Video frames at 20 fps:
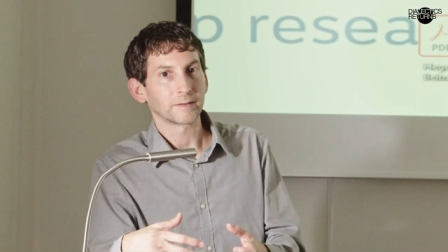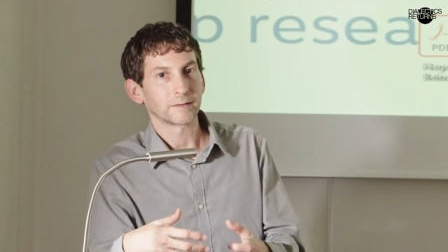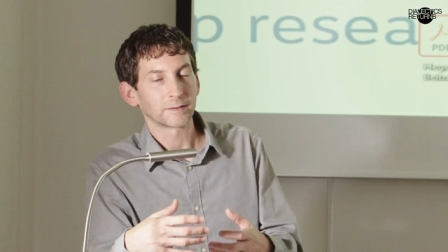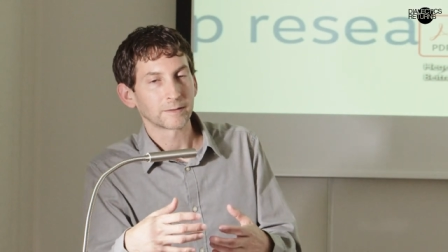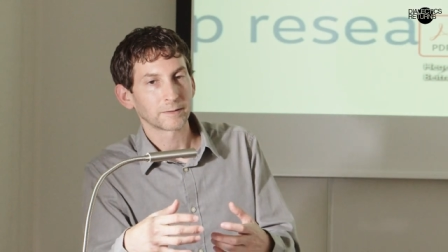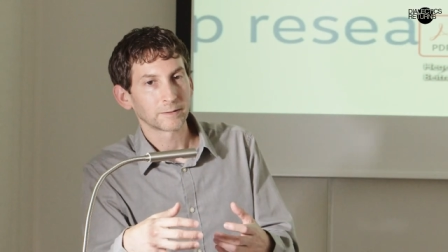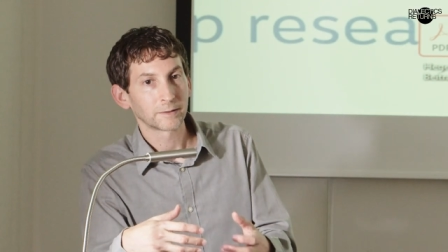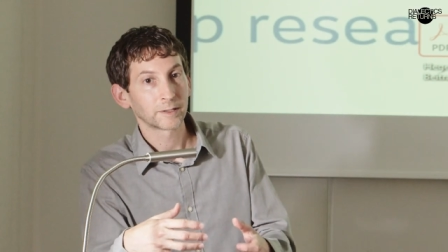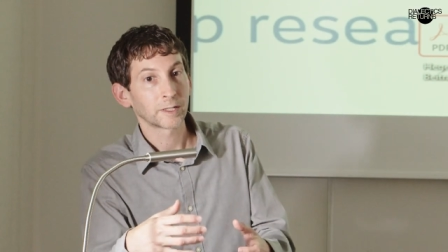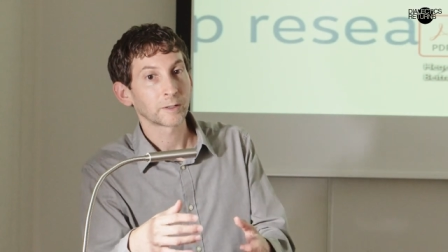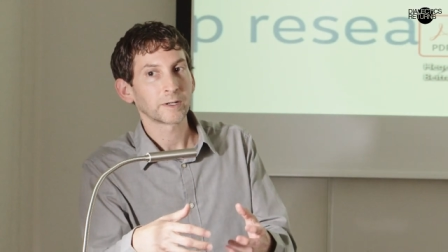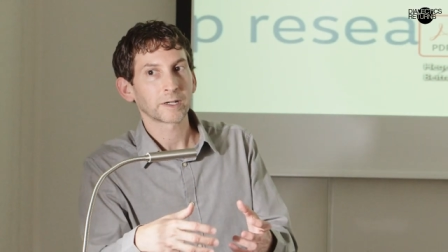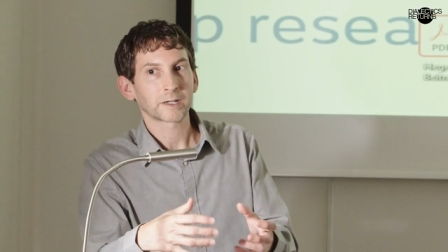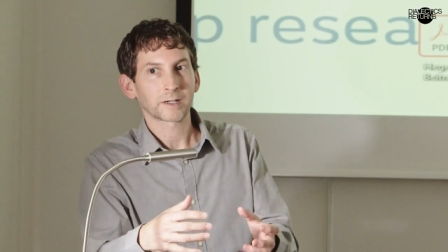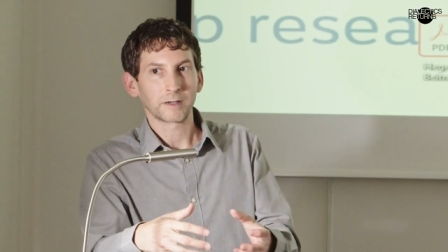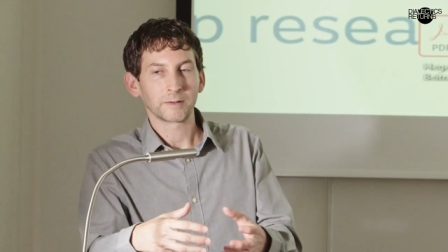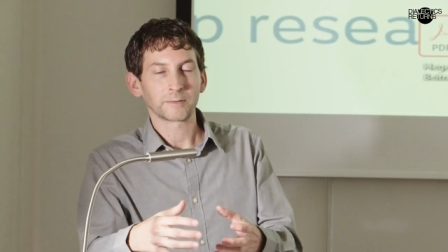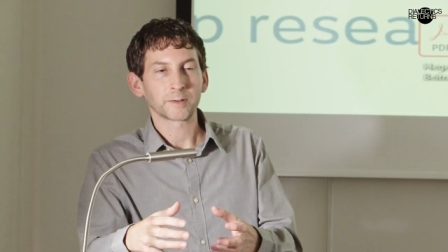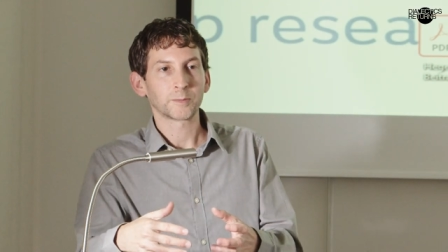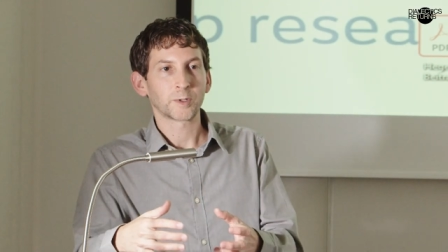the
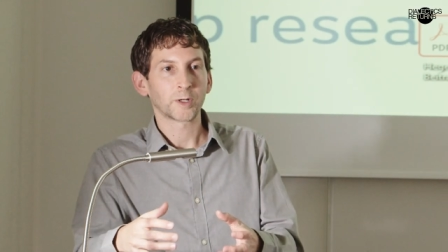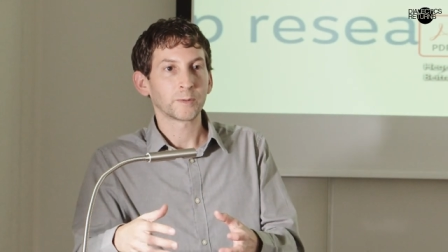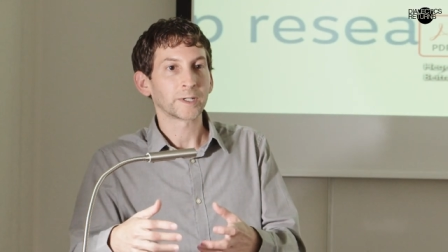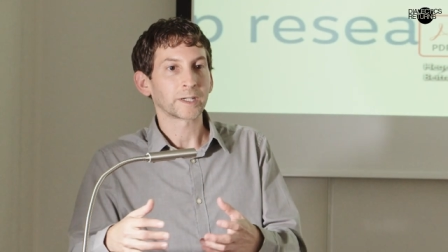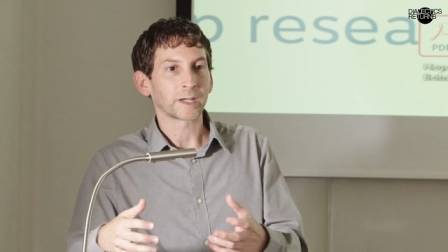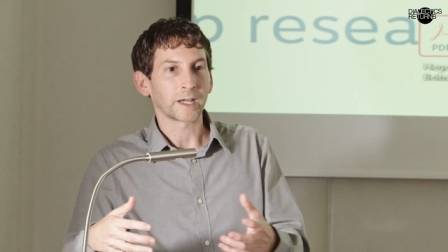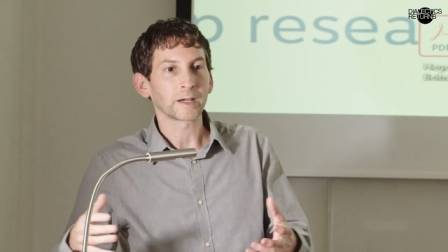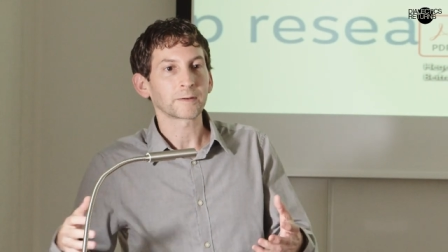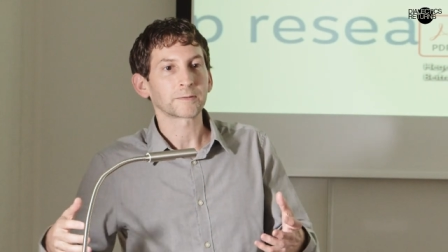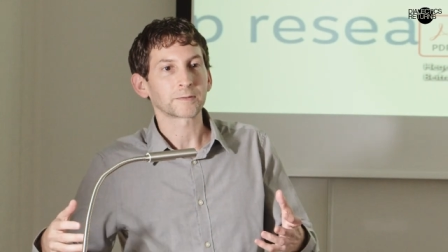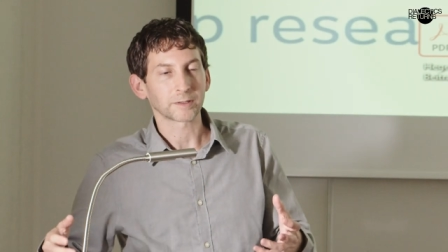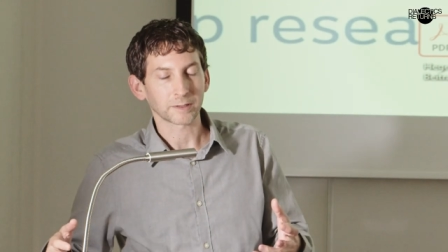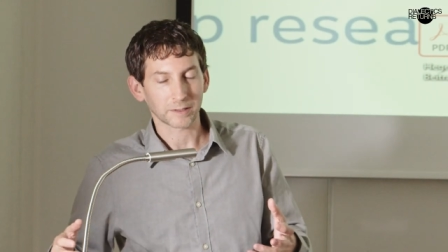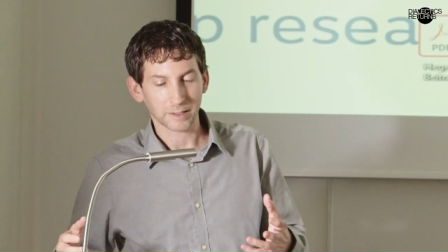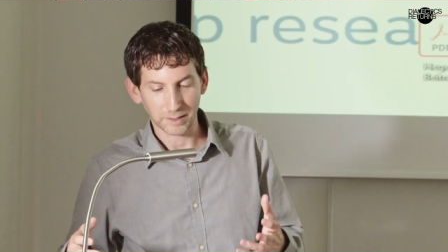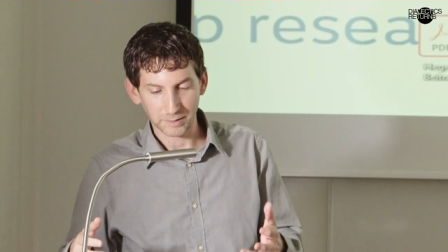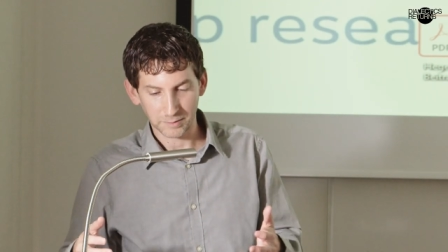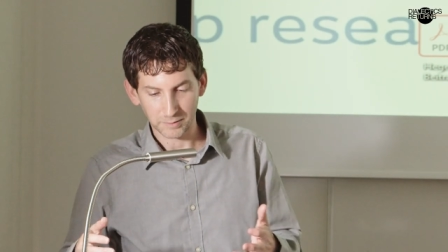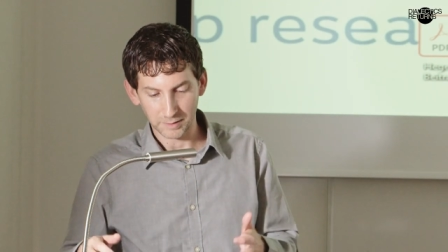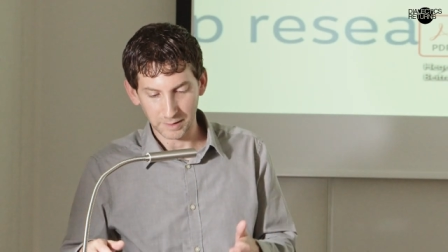lyric of a moment after
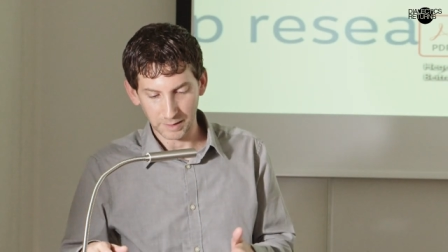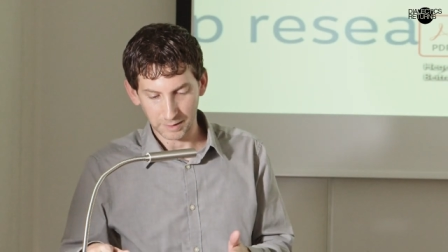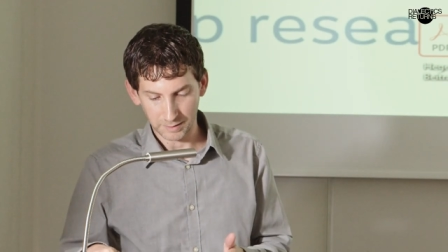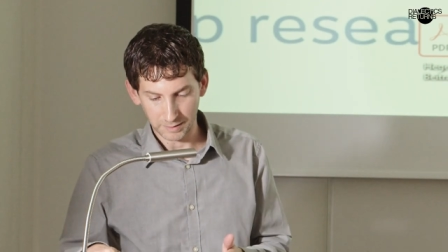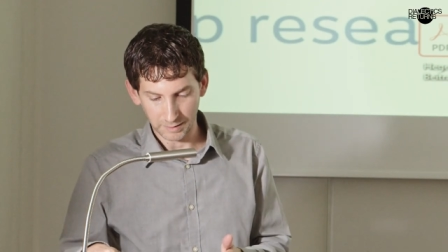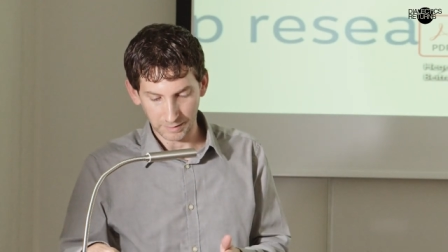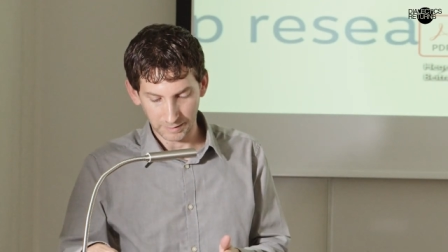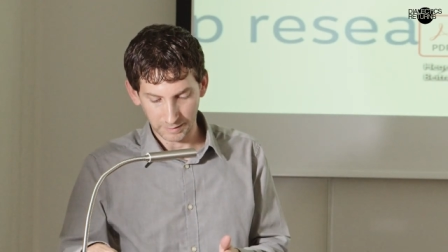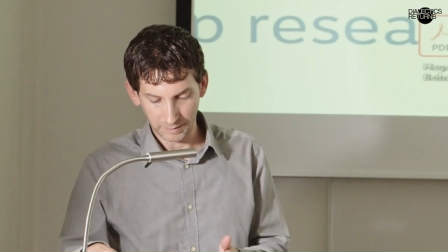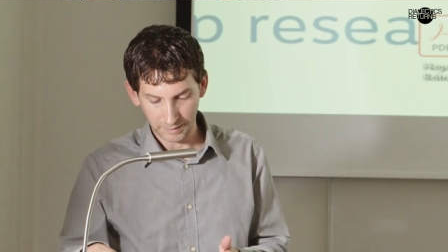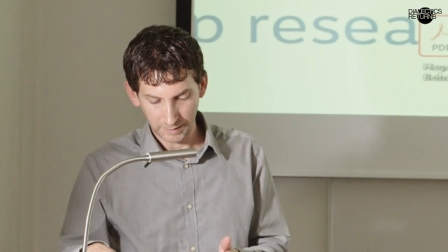contradiction